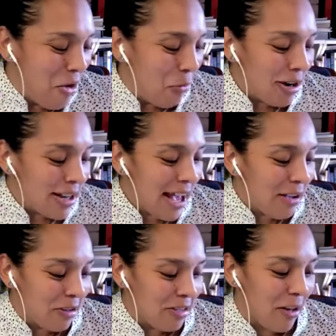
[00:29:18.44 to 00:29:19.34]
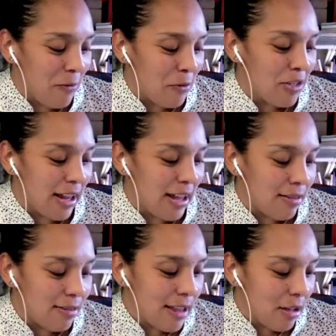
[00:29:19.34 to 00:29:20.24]
Juan Diego discovers that
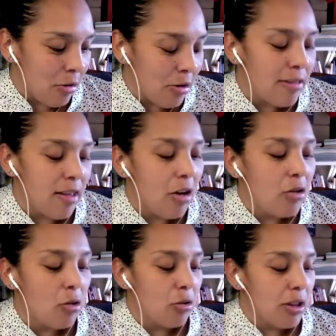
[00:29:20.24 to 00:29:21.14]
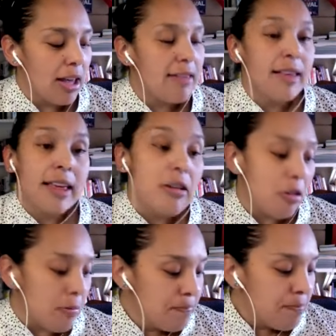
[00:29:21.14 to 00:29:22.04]
his Theo, his uncle, is
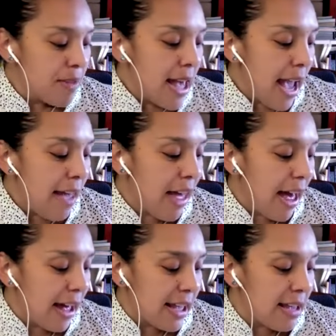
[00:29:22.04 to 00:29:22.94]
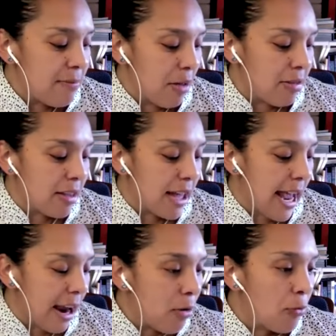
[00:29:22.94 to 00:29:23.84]
ill, and that he must
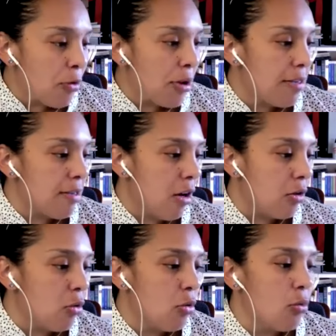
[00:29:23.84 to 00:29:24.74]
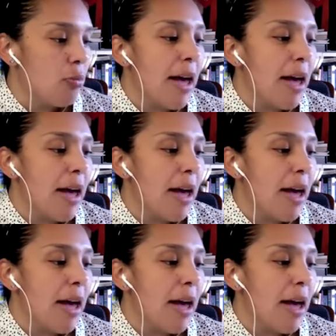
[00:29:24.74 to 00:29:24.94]
care for his uncle